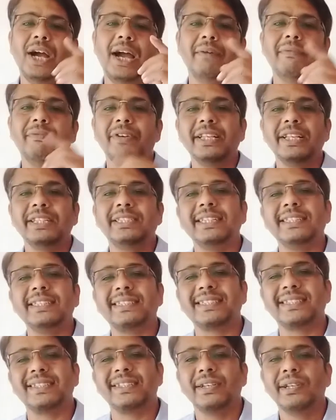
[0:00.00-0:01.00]
you have
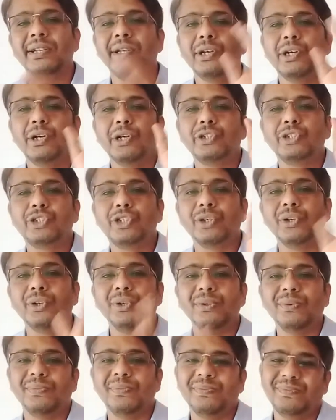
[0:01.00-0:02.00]
digits
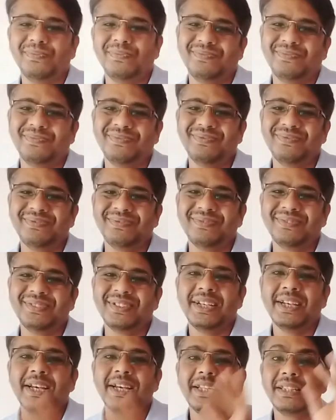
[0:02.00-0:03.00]
2,
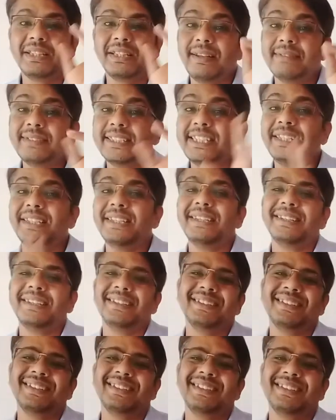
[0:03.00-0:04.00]

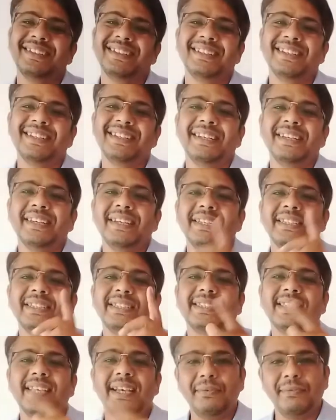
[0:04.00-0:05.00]
3,
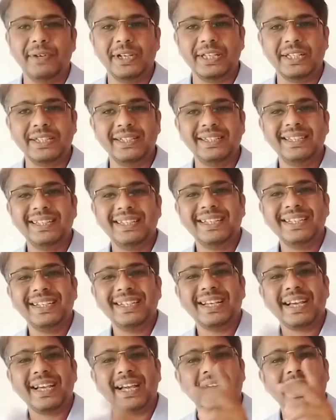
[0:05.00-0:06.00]

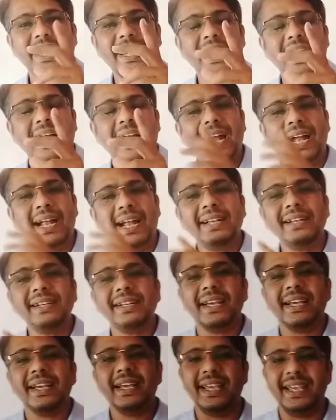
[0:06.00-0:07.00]
7
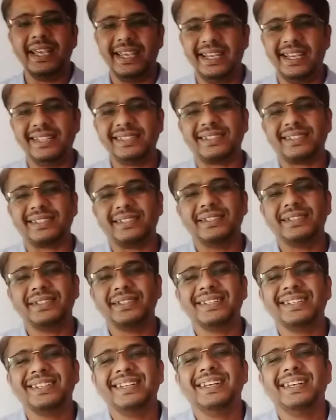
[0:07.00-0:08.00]
and
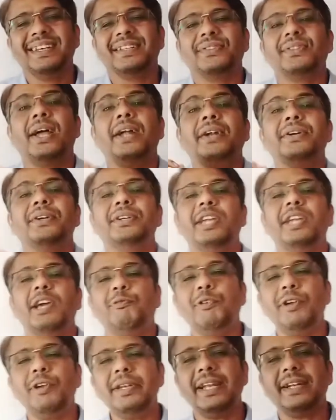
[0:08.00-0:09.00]
8,
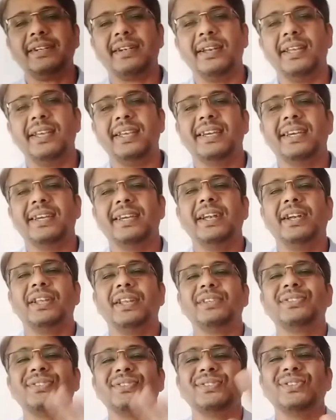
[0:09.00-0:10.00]
then
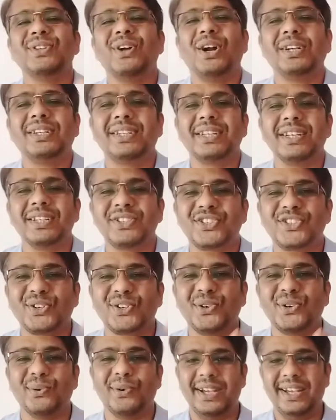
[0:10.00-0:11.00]
definitely it is not
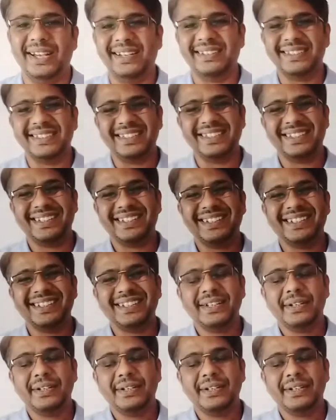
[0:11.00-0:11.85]
a square.